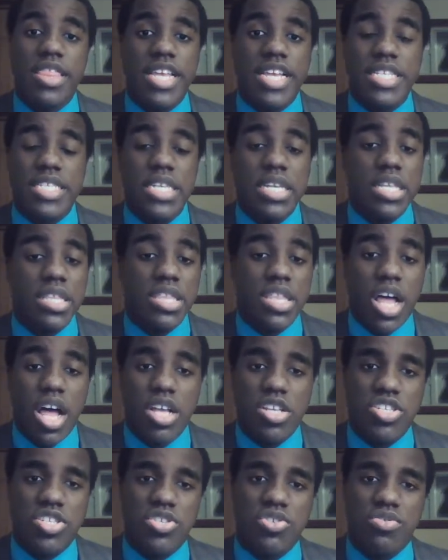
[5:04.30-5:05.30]
this
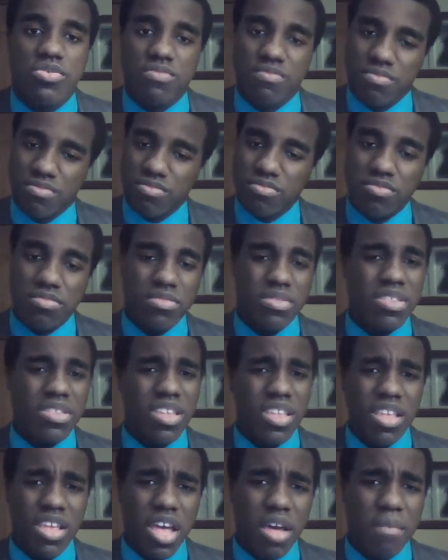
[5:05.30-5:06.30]
lawsuit.
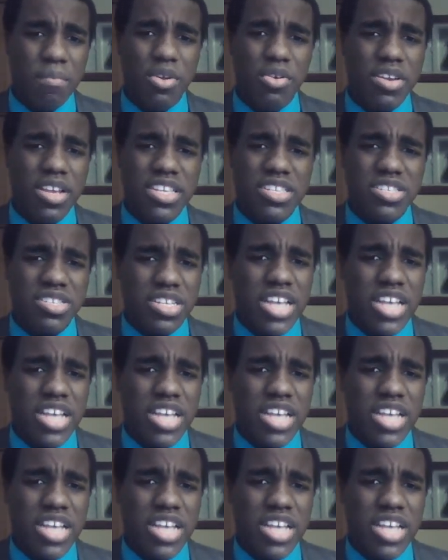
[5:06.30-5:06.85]
Community